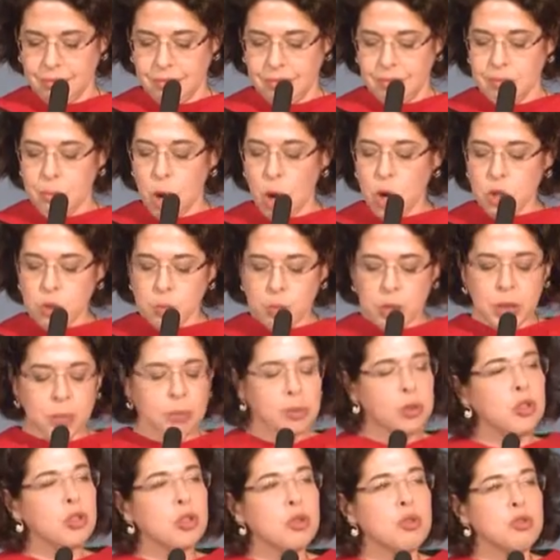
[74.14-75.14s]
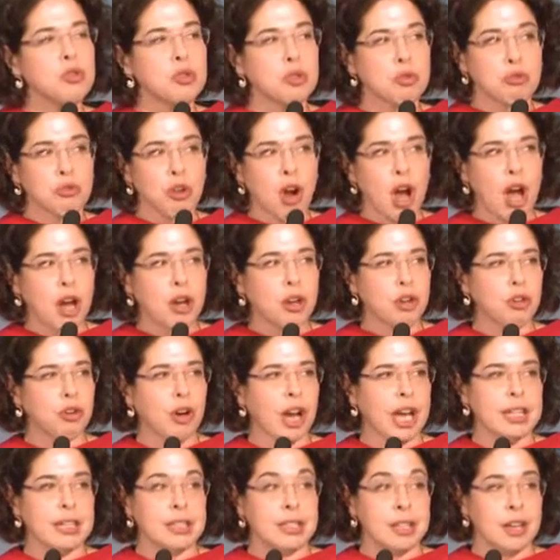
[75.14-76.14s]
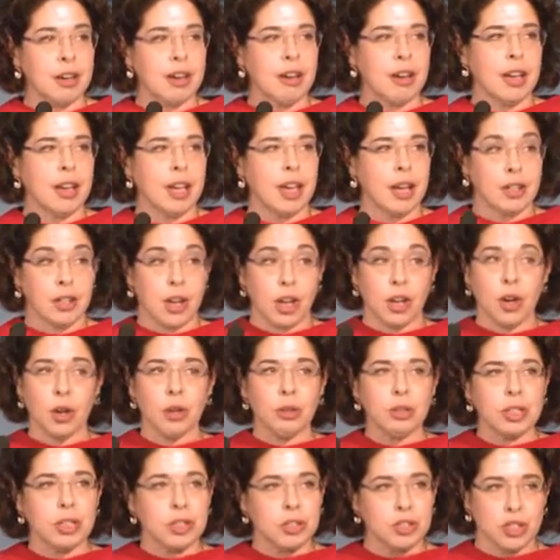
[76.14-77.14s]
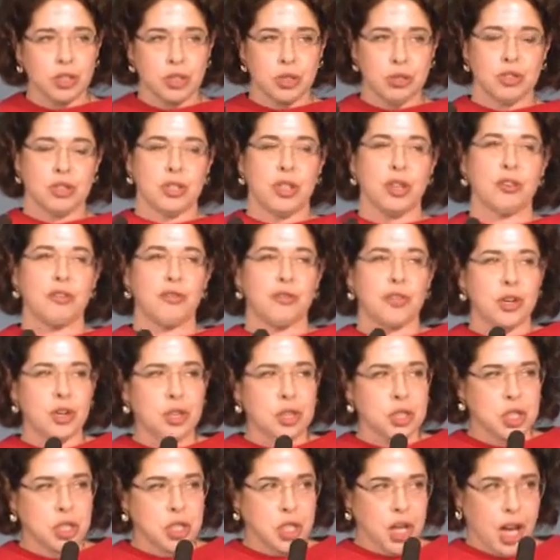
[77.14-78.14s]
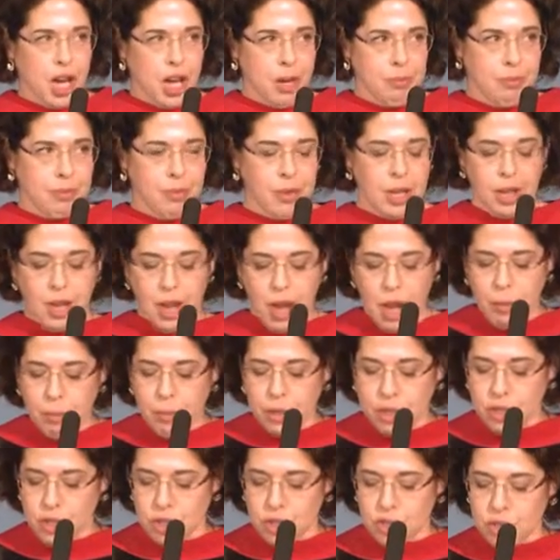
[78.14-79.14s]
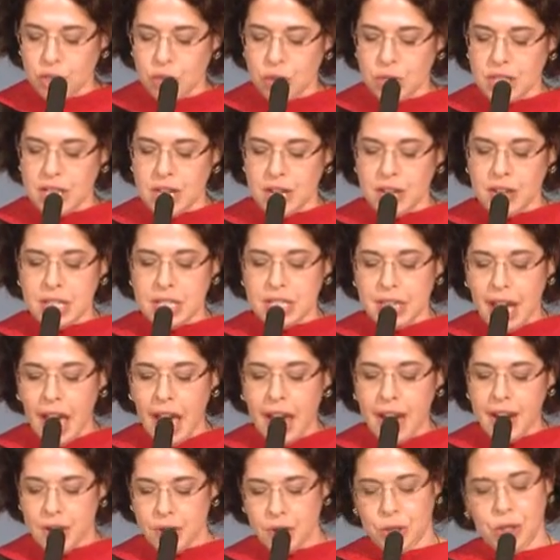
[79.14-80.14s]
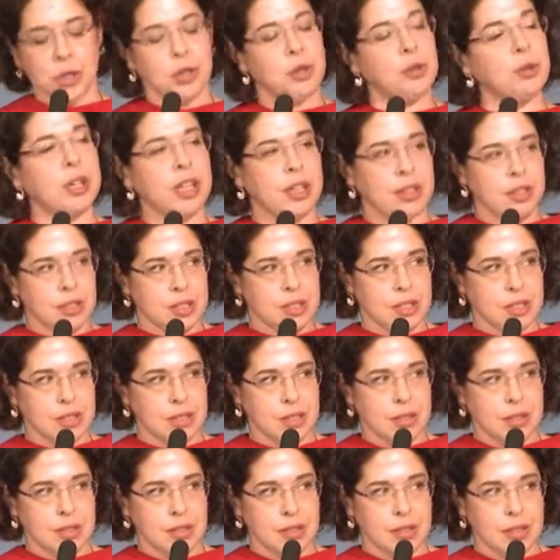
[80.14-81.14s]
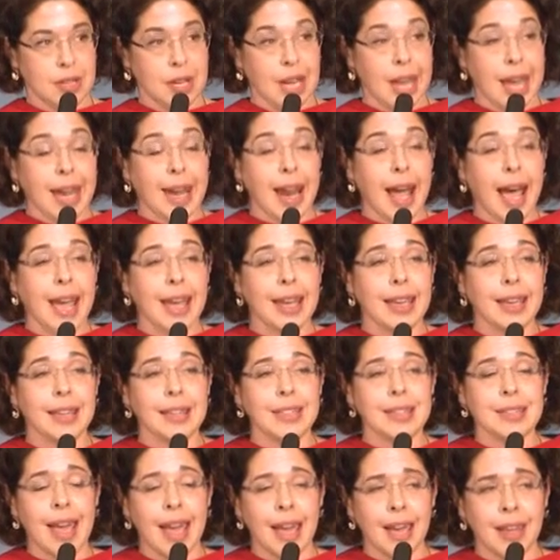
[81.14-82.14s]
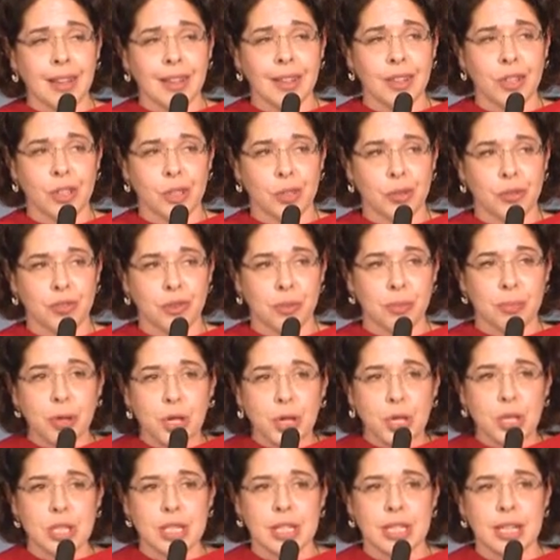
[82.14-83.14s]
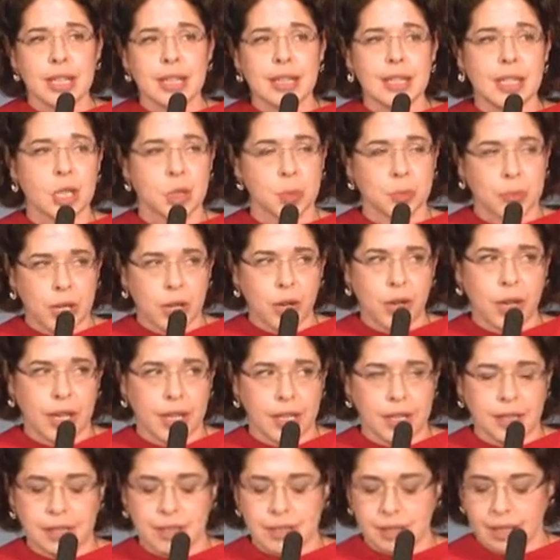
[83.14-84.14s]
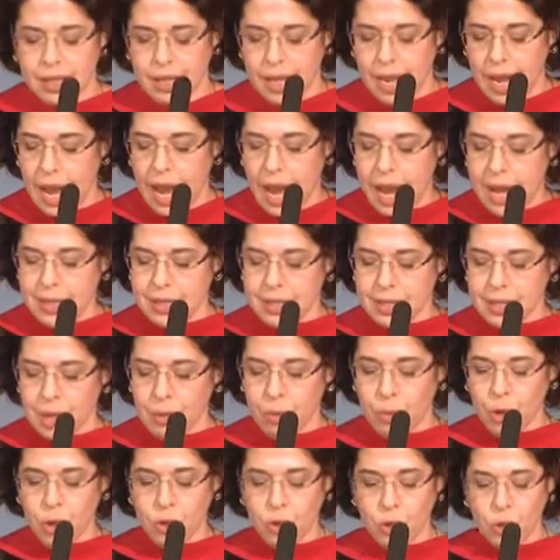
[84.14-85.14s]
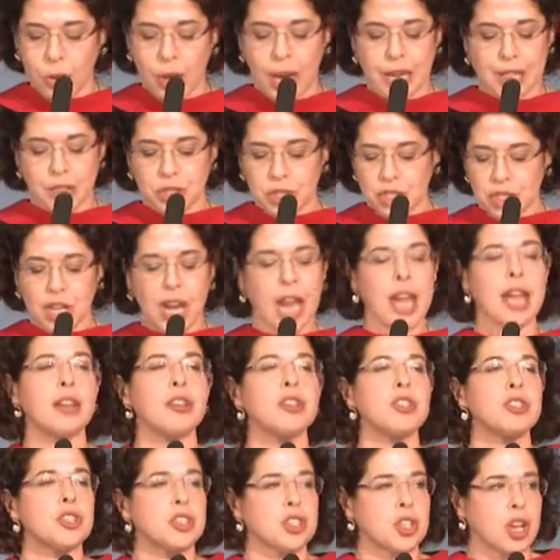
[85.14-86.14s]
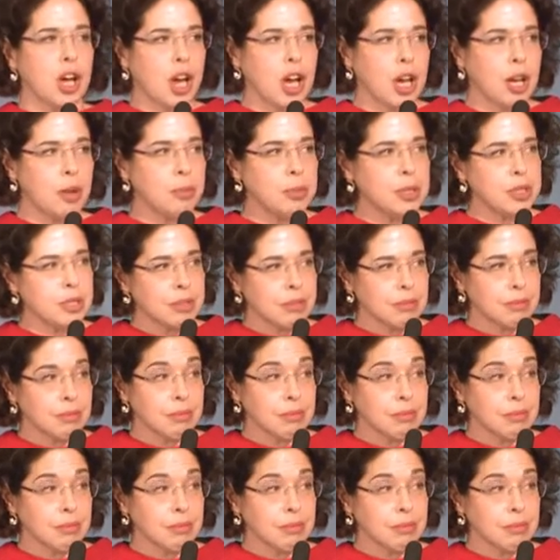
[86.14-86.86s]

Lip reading: Most people use the wrong criteria, not only to choose their first job, but to choose their entire careers. And I can tell you from personal experience, as someone who has changed jobs